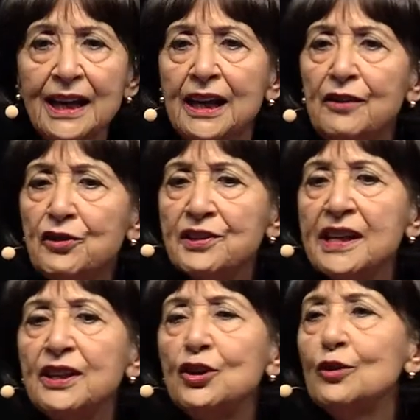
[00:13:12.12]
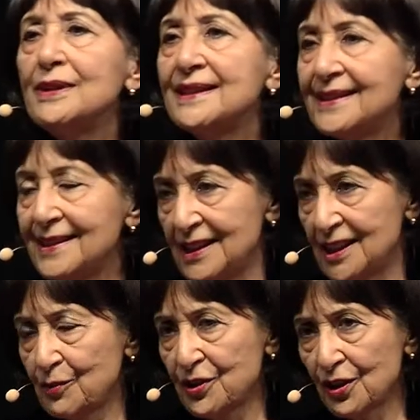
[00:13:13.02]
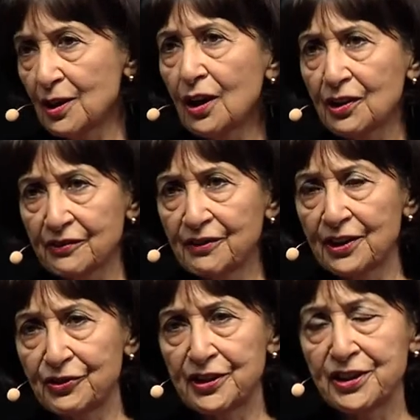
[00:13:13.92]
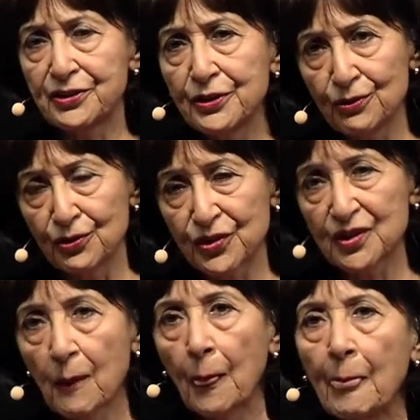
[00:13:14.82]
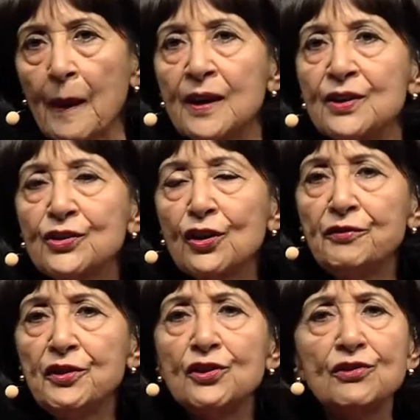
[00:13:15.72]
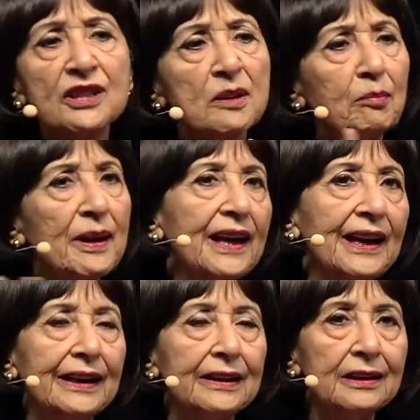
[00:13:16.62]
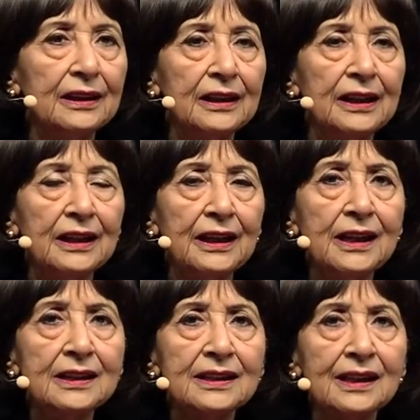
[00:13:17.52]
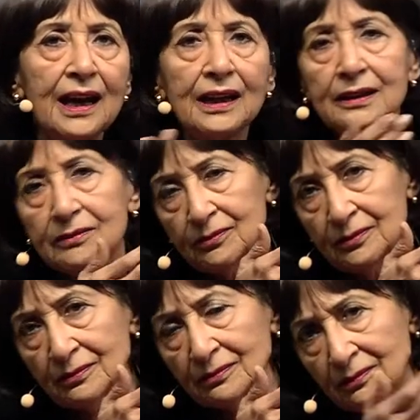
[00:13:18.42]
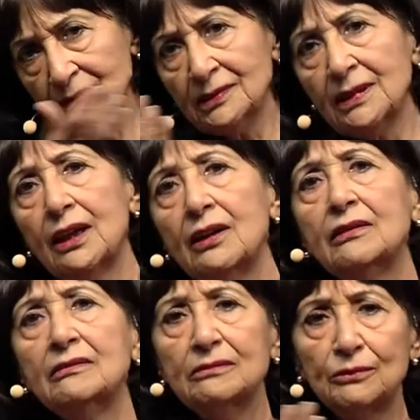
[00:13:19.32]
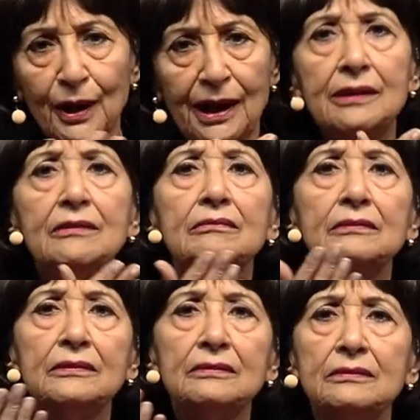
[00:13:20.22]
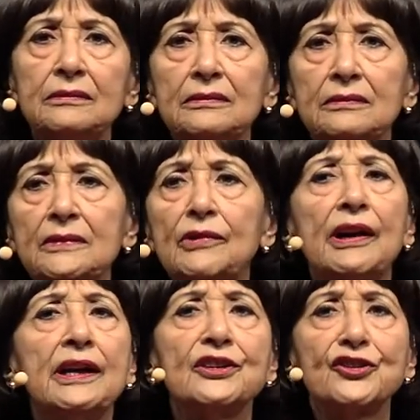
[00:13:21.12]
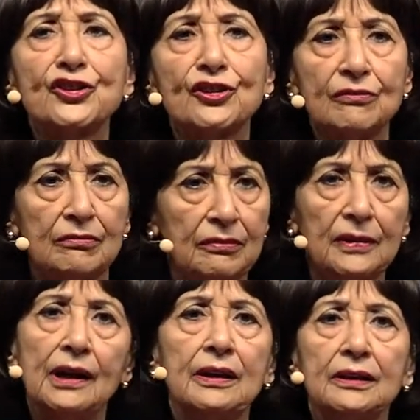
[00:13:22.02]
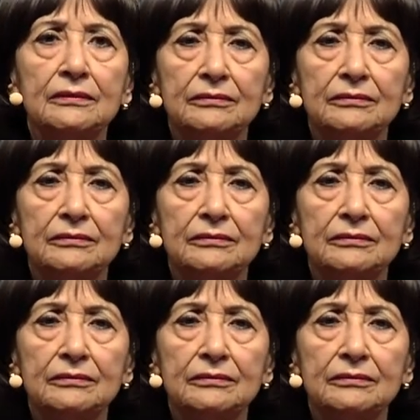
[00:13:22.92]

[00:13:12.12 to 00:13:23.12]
If you take cumin seeds, which a lot of countries use, so if you use it plain, it's like, you know, one grayish color.